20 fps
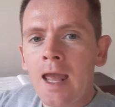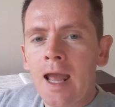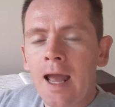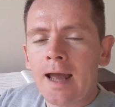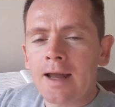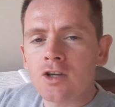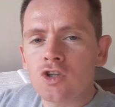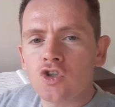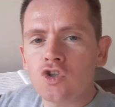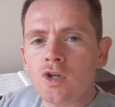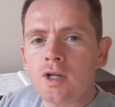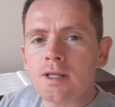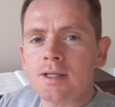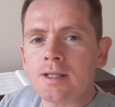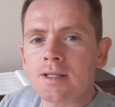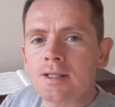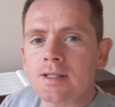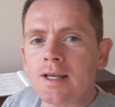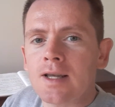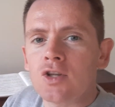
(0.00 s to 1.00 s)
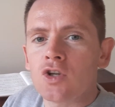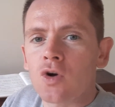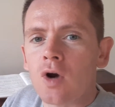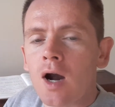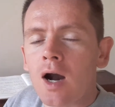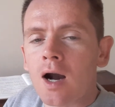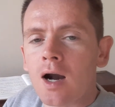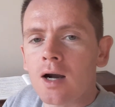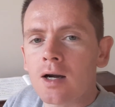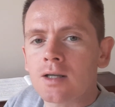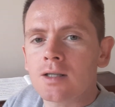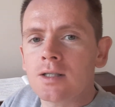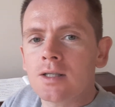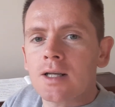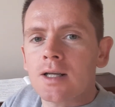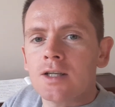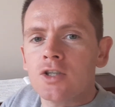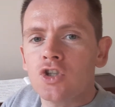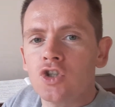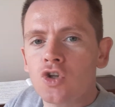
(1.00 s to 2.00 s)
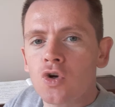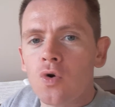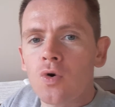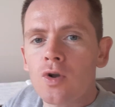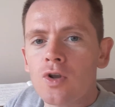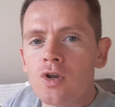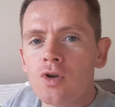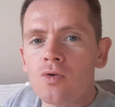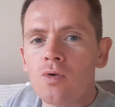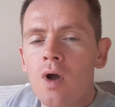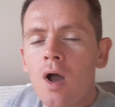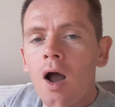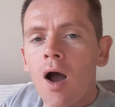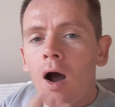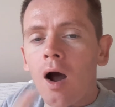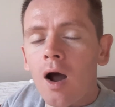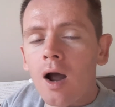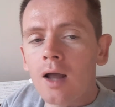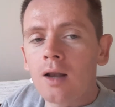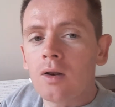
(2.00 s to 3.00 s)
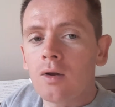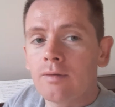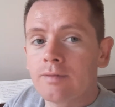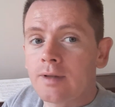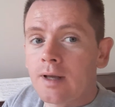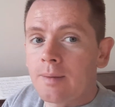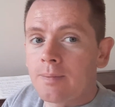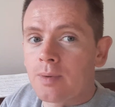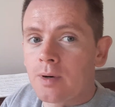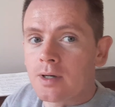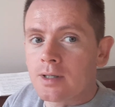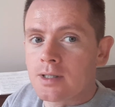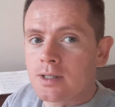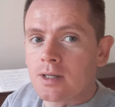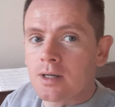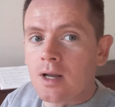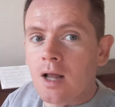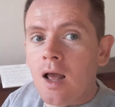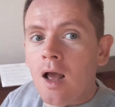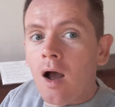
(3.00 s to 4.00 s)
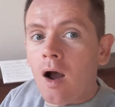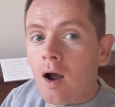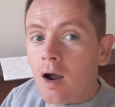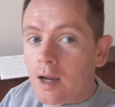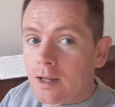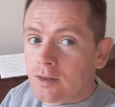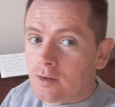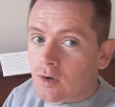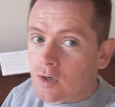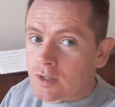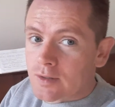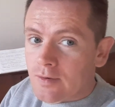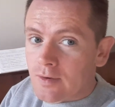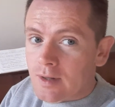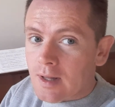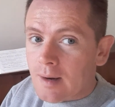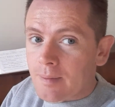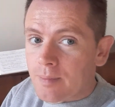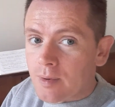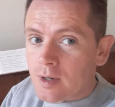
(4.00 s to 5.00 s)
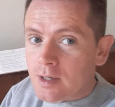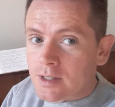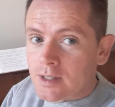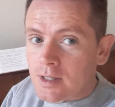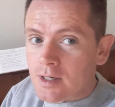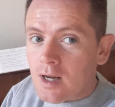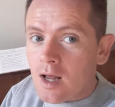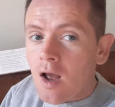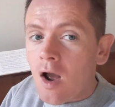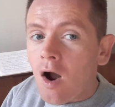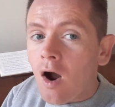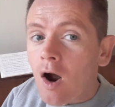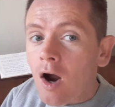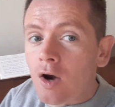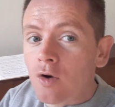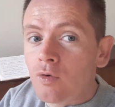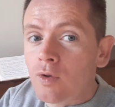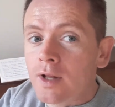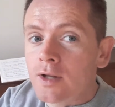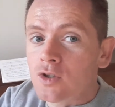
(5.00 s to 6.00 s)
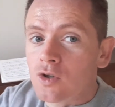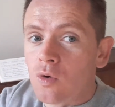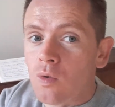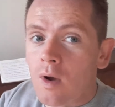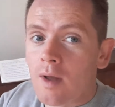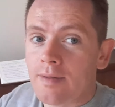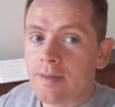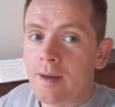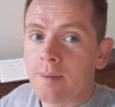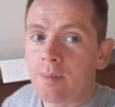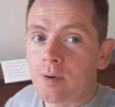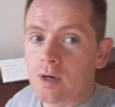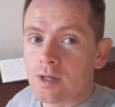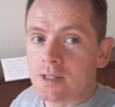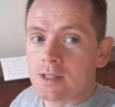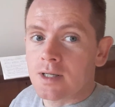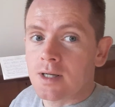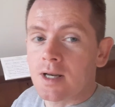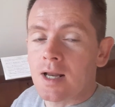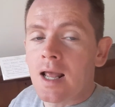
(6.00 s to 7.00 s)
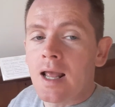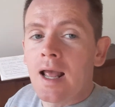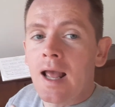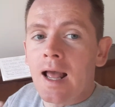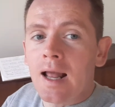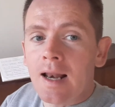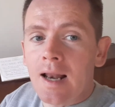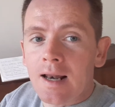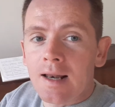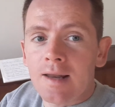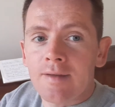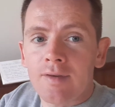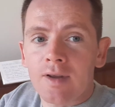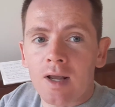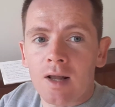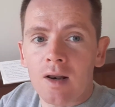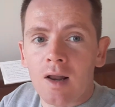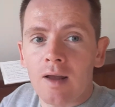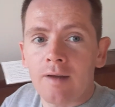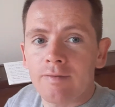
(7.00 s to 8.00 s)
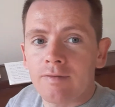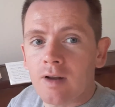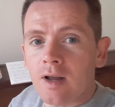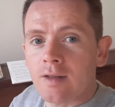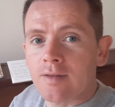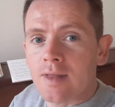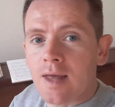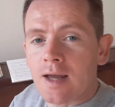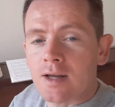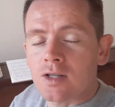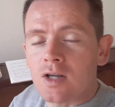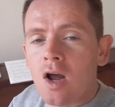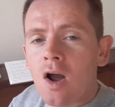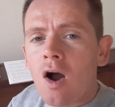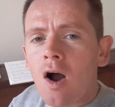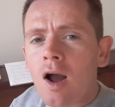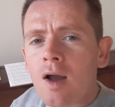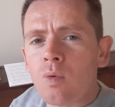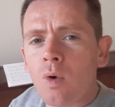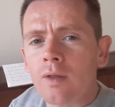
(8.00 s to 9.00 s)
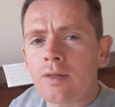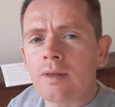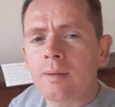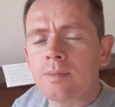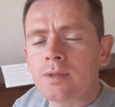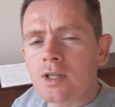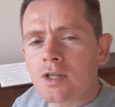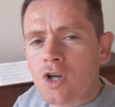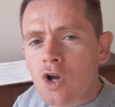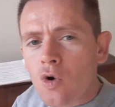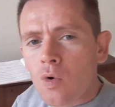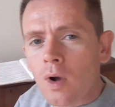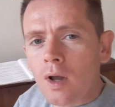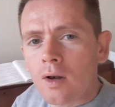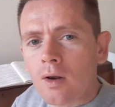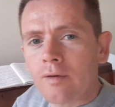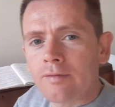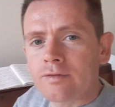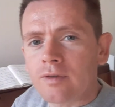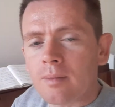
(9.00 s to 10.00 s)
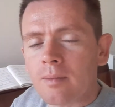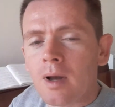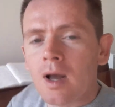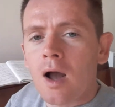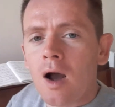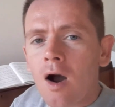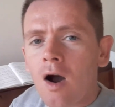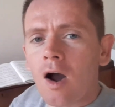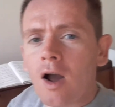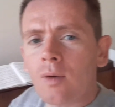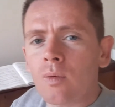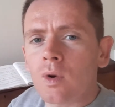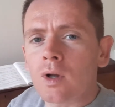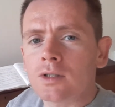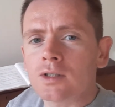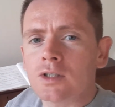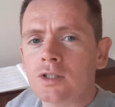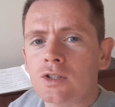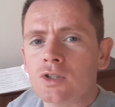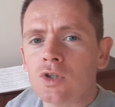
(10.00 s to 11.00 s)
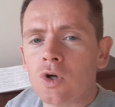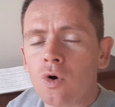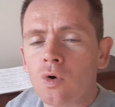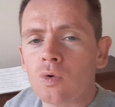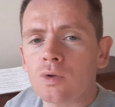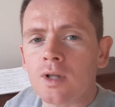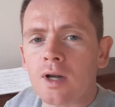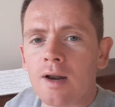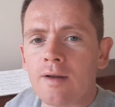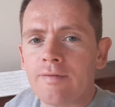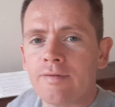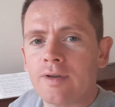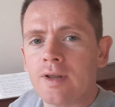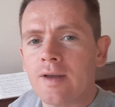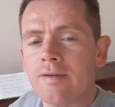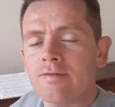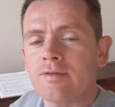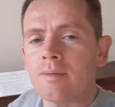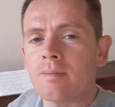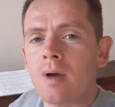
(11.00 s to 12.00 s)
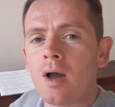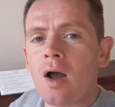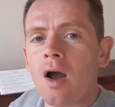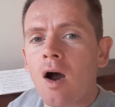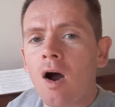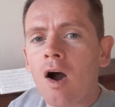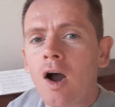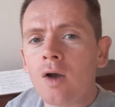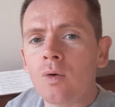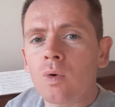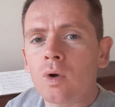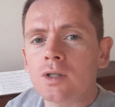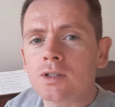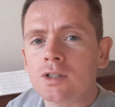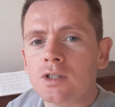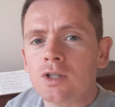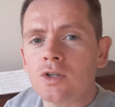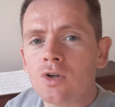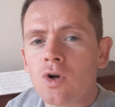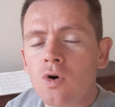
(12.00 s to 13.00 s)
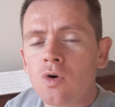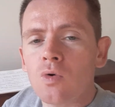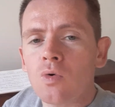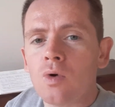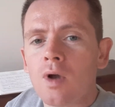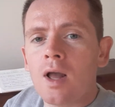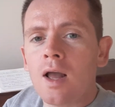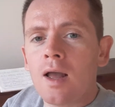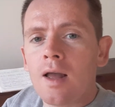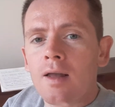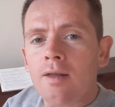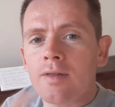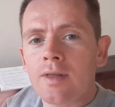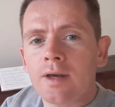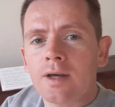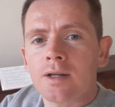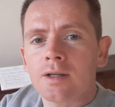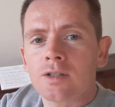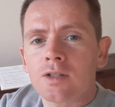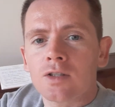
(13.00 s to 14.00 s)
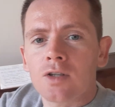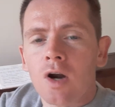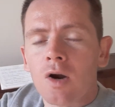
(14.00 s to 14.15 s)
And Jesus in your heart is showing you, I love that person. I thirst for that person. I really don't want that person living a life like that. I want them to know I love them. I want to know that I forgive them. I want them to know that